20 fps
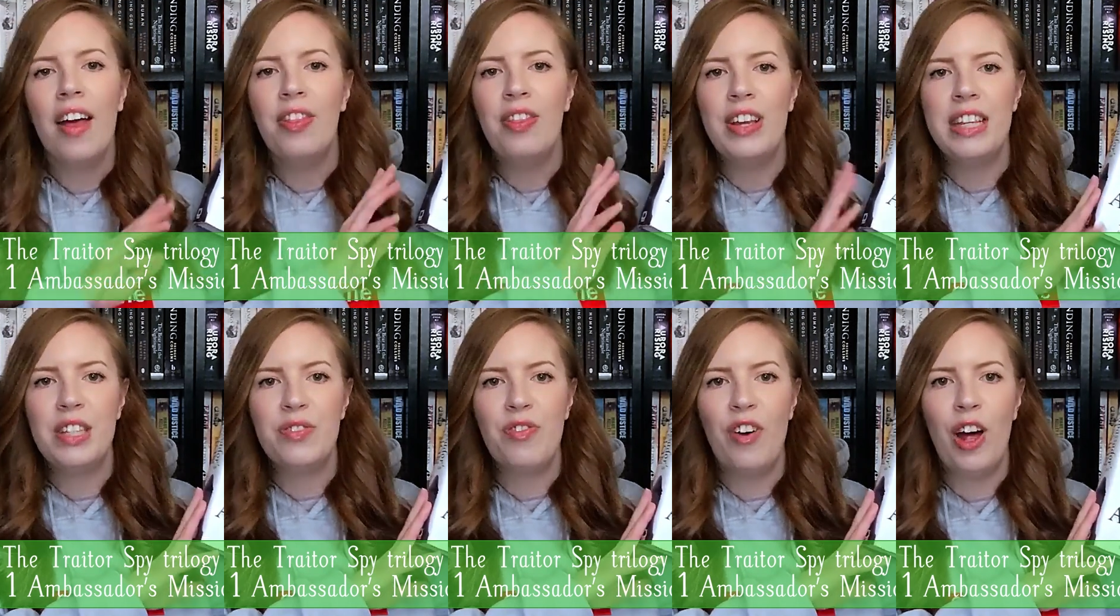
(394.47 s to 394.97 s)

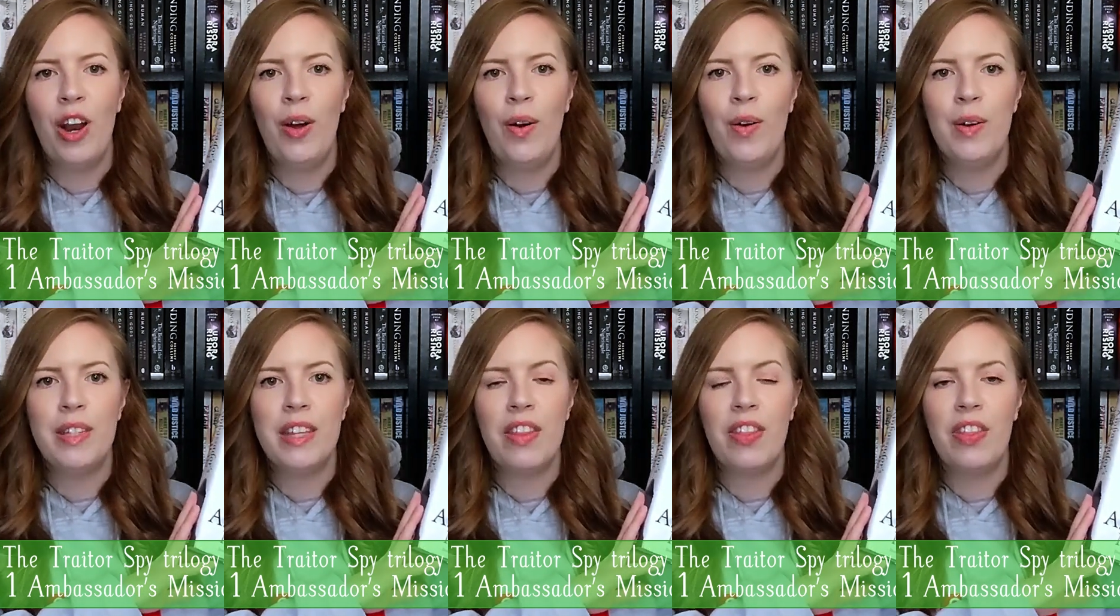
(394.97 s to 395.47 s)
This
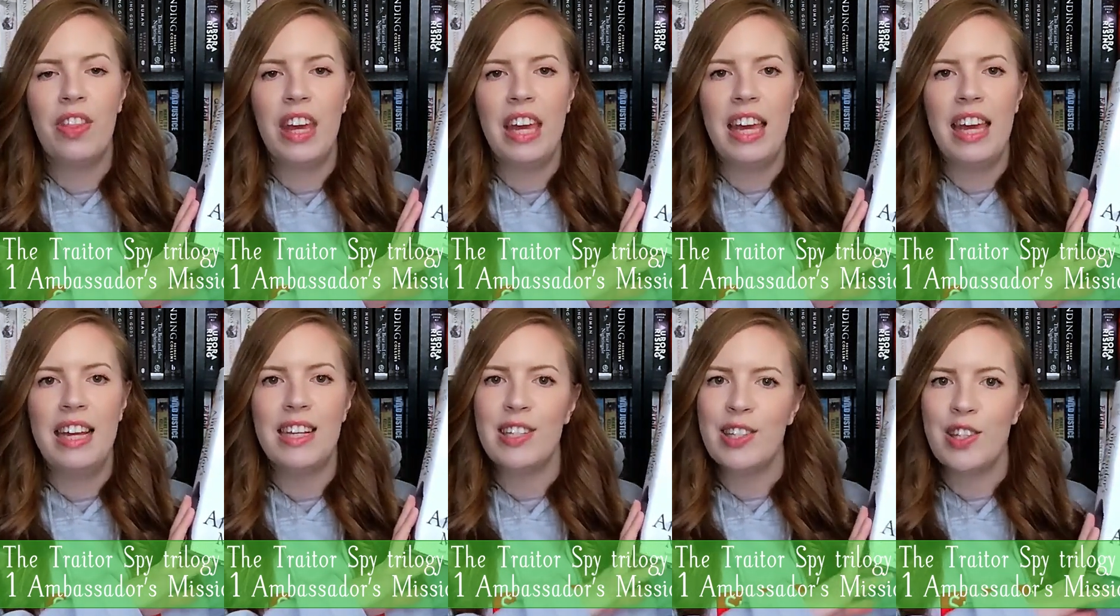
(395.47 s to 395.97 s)
follows
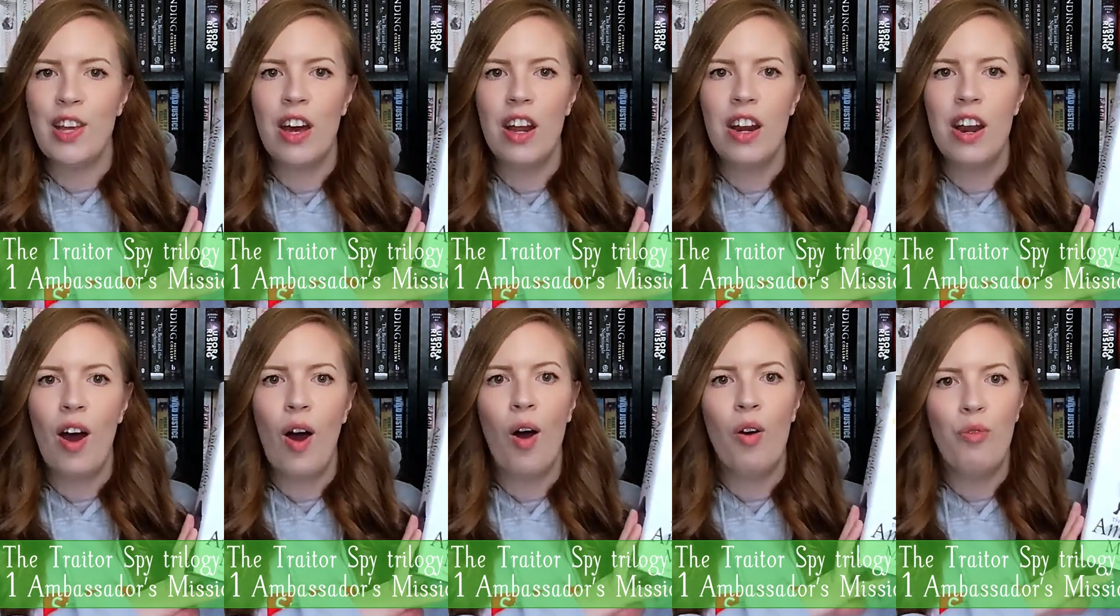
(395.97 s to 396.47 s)
the
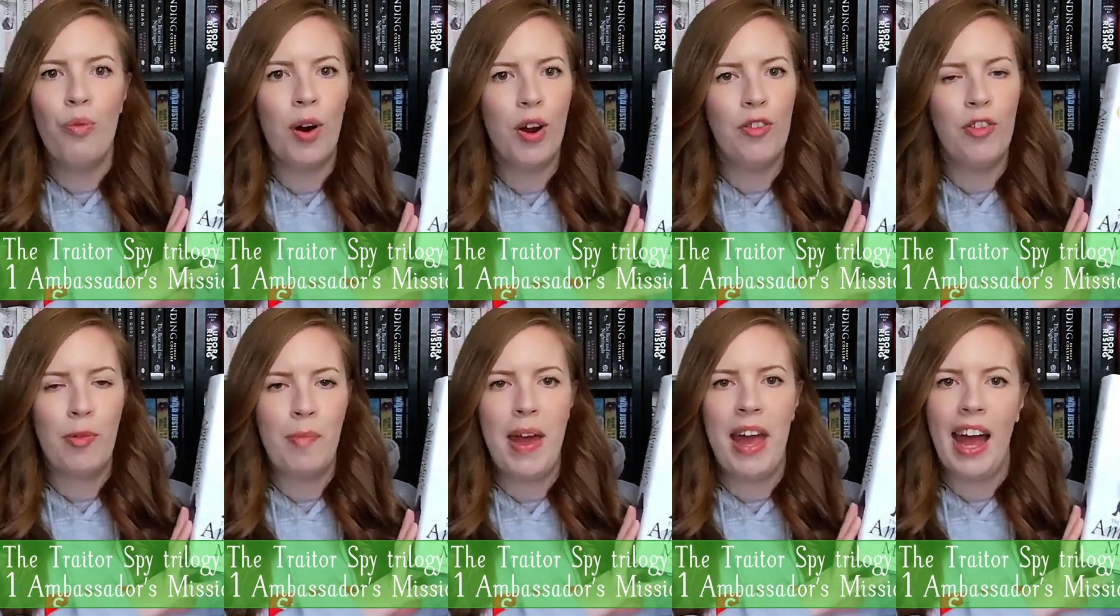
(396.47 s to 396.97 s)
son of one
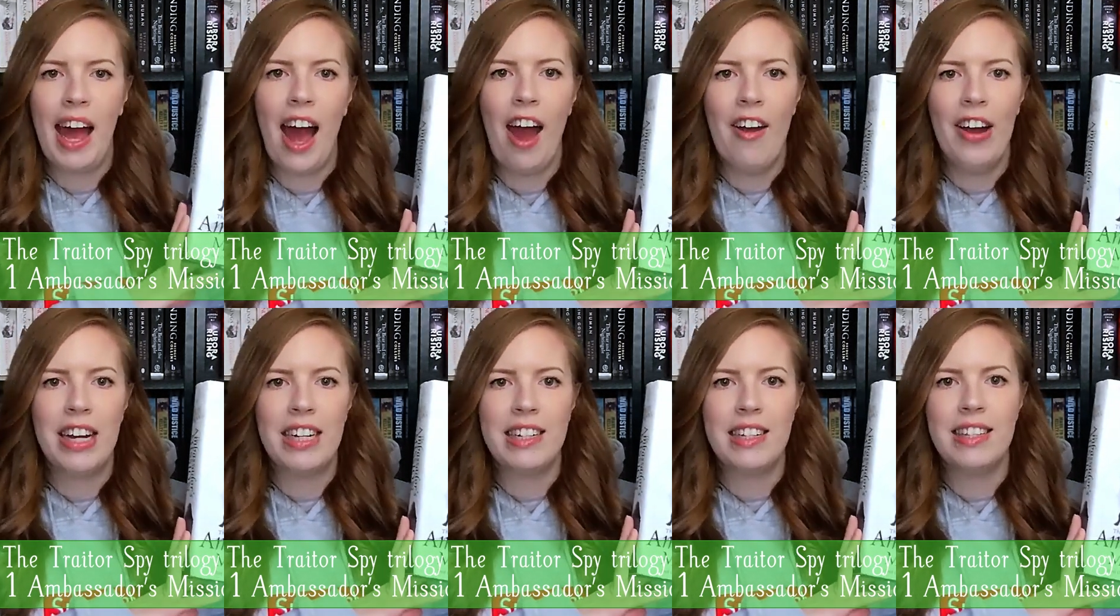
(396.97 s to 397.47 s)
of the main
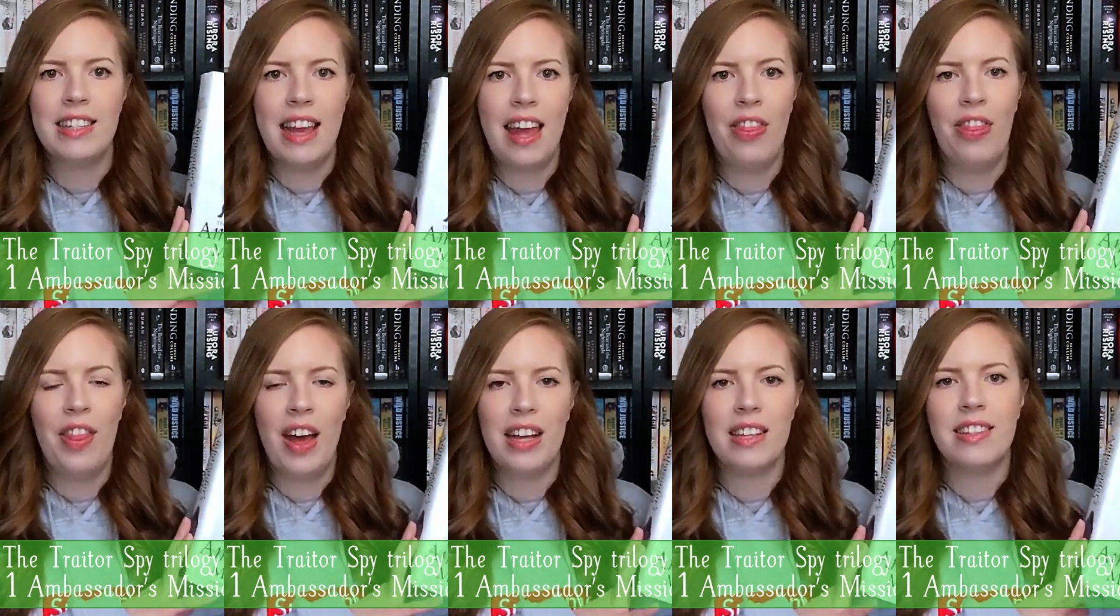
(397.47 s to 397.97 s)
characters
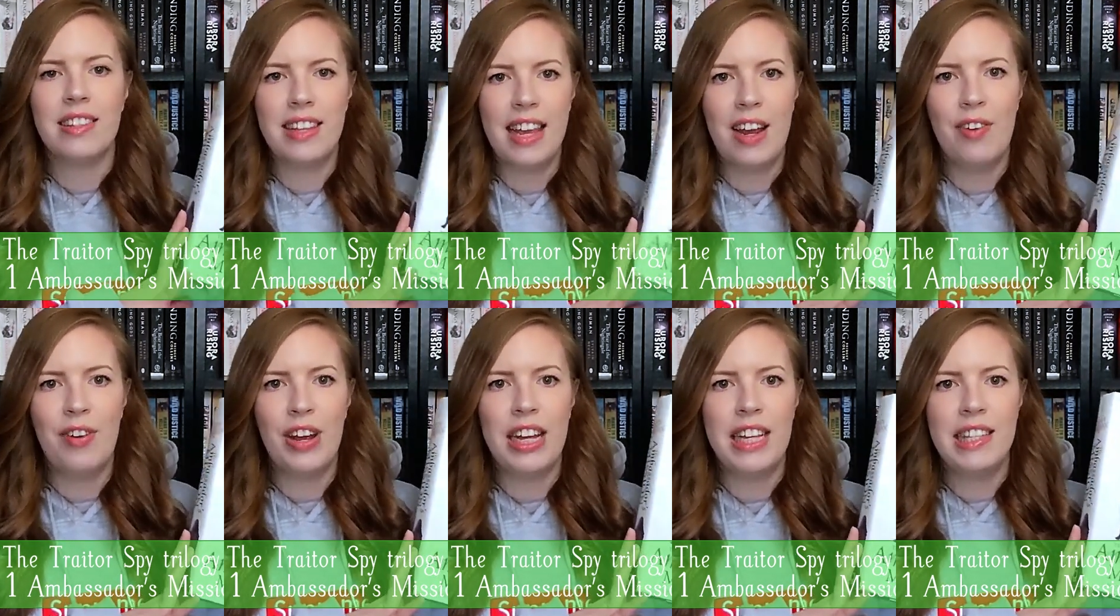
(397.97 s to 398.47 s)
in that
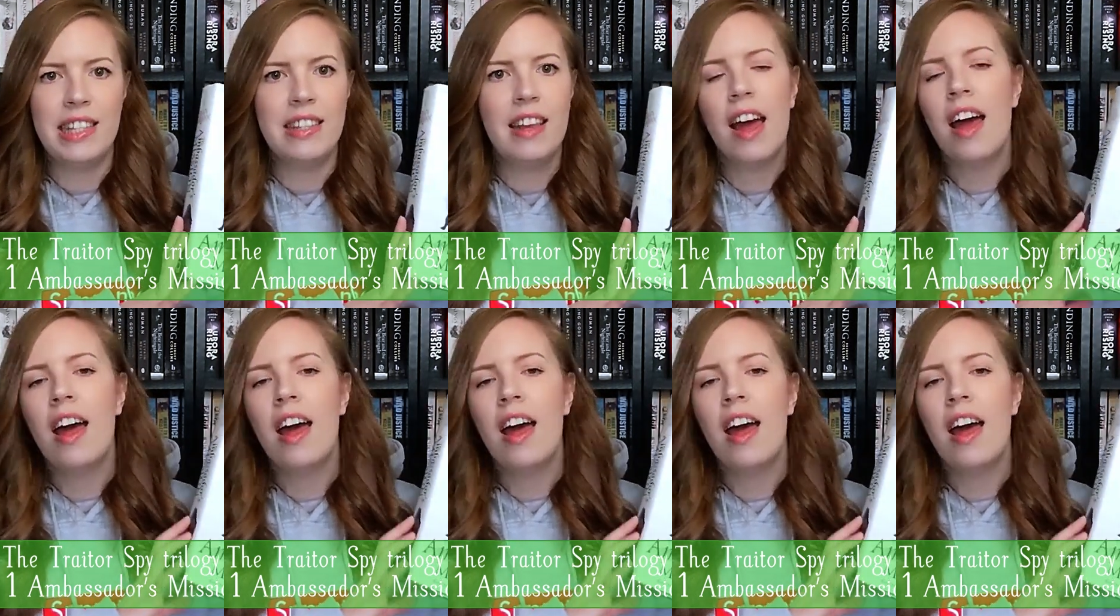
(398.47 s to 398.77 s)
series.